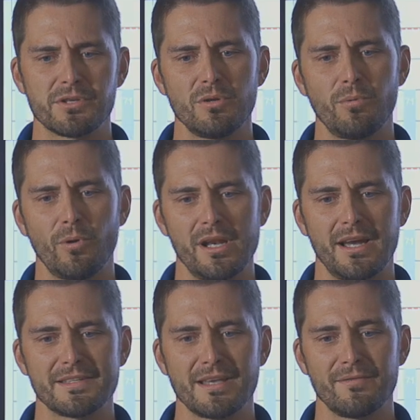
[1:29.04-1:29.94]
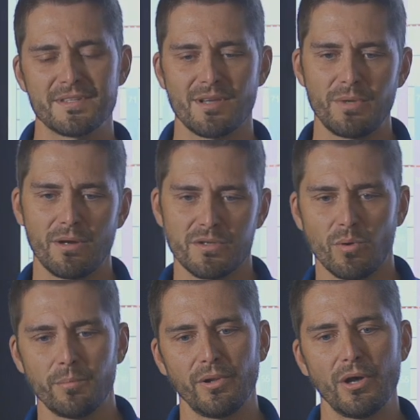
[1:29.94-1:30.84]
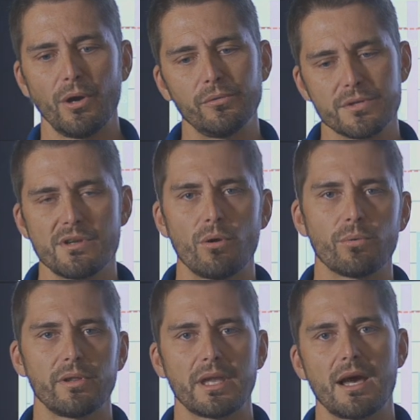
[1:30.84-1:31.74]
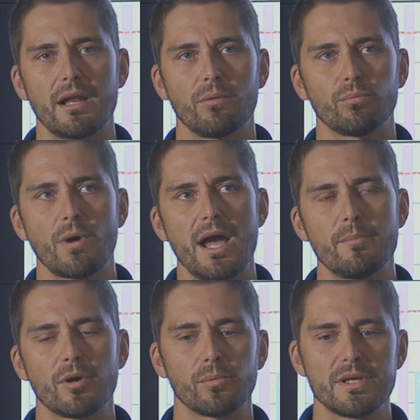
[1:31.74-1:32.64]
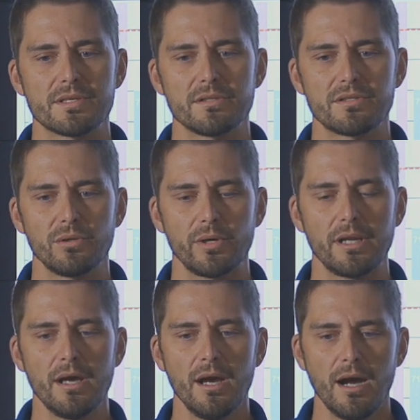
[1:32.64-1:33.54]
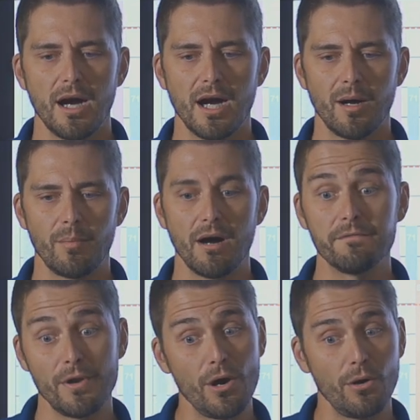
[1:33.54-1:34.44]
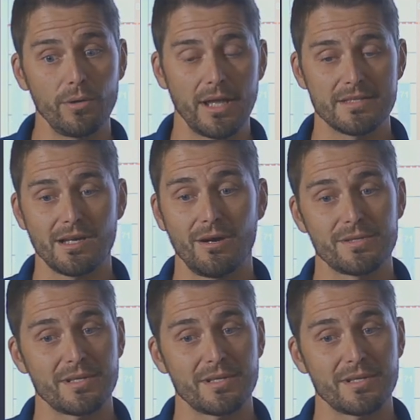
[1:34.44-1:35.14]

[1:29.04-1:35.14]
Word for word: of 2.97. Some years we're below. There's no really kind of rhyme or reason to it. Um, of note, it's always